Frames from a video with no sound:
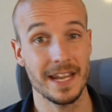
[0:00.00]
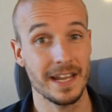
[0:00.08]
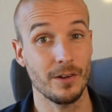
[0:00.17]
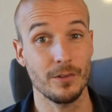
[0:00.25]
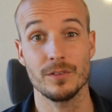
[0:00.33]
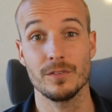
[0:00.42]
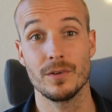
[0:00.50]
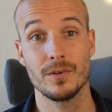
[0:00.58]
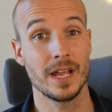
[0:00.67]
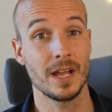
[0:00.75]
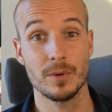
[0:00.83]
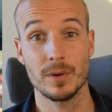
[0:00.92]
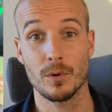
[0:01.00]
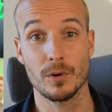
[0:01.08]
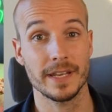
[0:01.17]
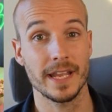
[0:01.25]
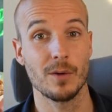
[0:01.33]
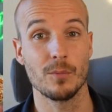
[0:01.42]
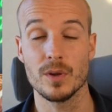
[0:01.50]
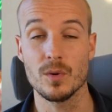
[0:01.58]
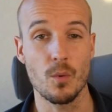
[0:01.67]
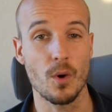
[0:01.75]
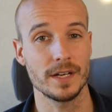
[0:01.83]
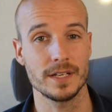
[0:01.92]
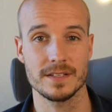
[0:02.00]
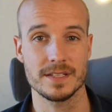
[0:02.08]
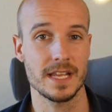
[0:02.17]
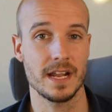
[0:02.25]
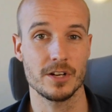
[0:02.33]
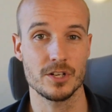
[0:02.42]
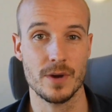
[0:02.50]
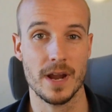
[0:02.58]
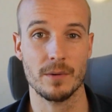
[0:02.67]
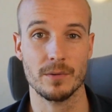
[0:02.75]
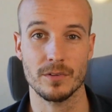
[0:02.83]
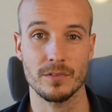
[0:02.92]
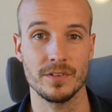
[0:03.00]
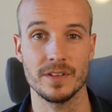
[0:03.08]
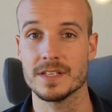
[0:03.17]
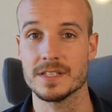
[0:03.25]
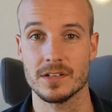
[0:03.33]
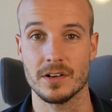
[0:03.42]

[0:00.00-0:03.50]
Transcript: healthy food and we worked out. We wanted to stay on track with our fitness and our